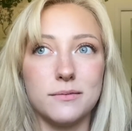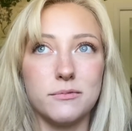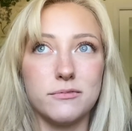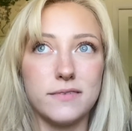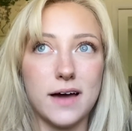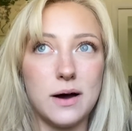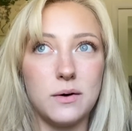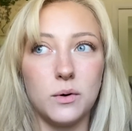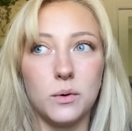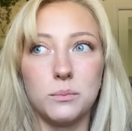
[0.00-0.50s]

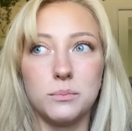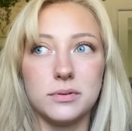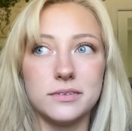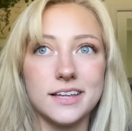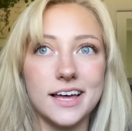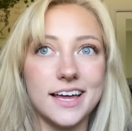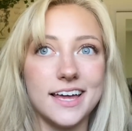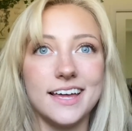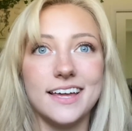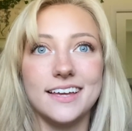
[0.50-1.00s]
foul
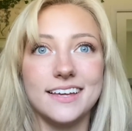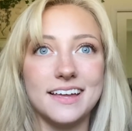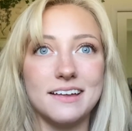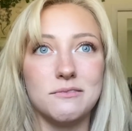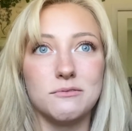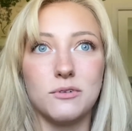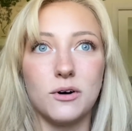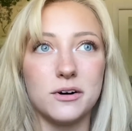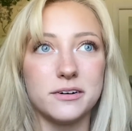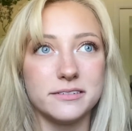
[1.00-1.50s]
play
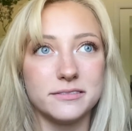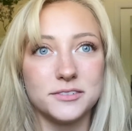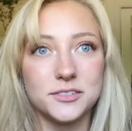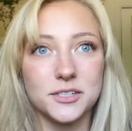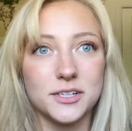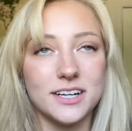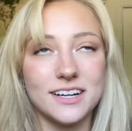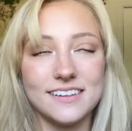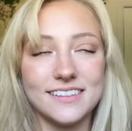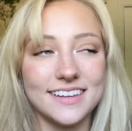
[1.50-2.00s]
involved or
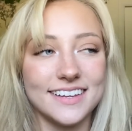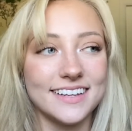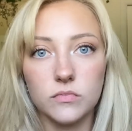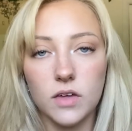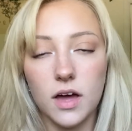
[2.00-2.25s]
anything.